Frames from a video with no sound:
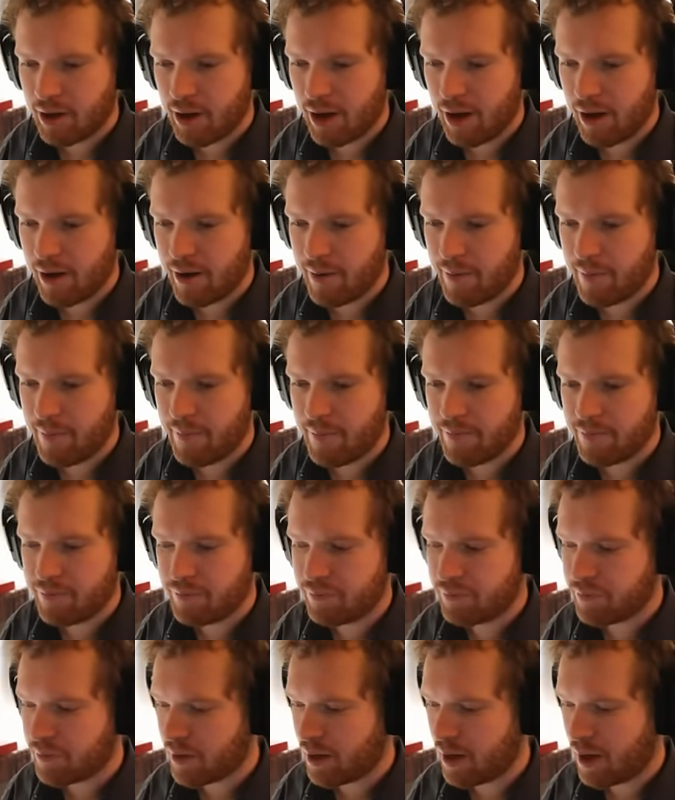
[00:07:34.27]

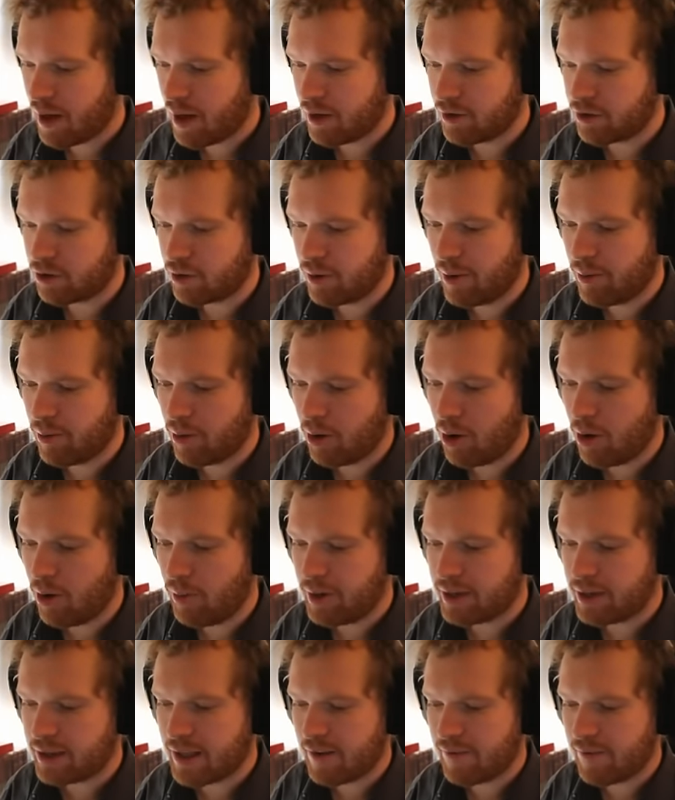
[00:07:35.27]
So I will
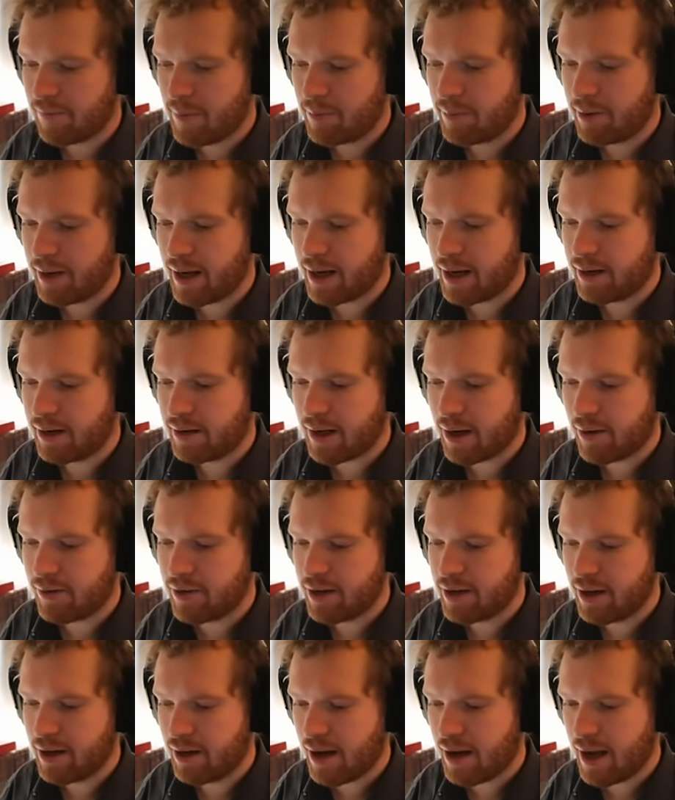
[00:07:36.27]
always have my planet
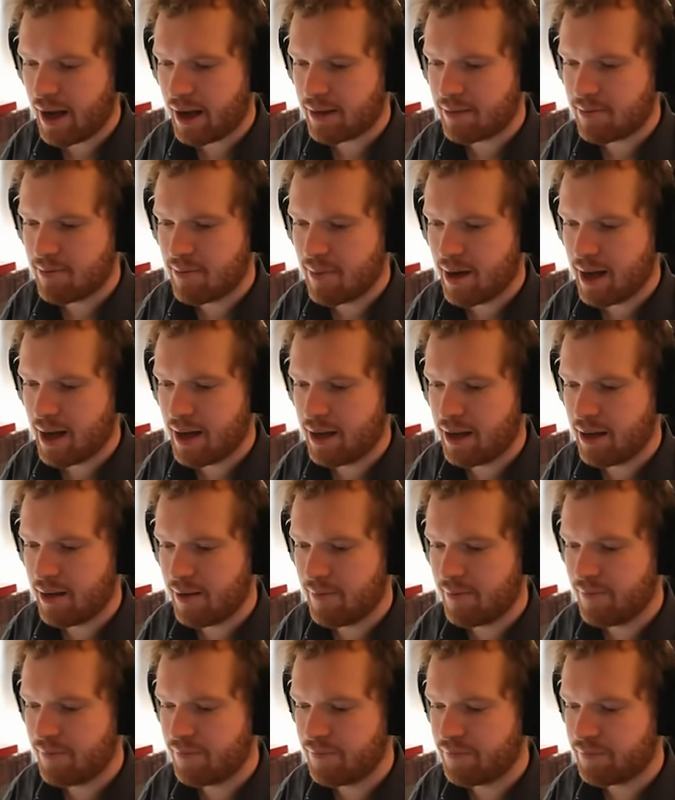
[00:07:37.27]
down here at
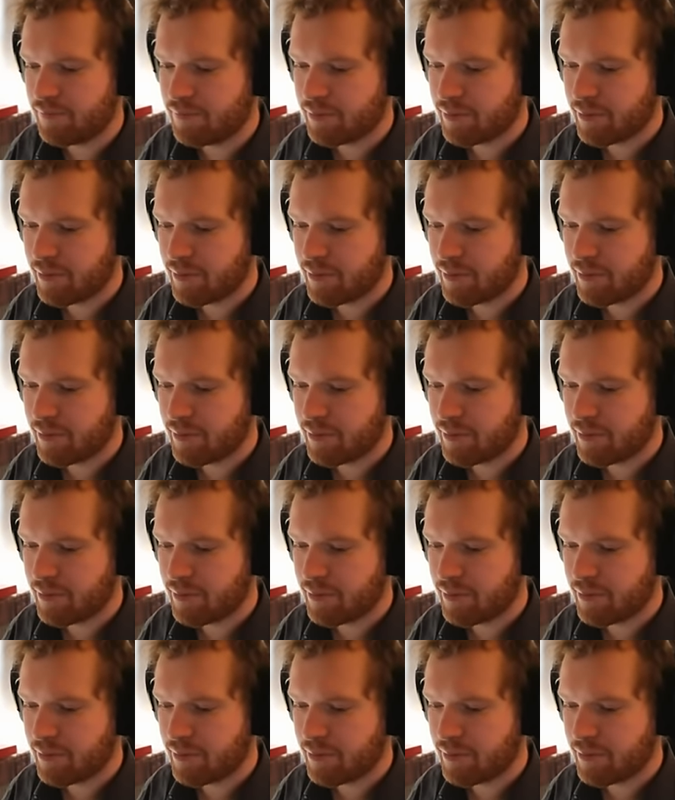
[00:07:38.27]
my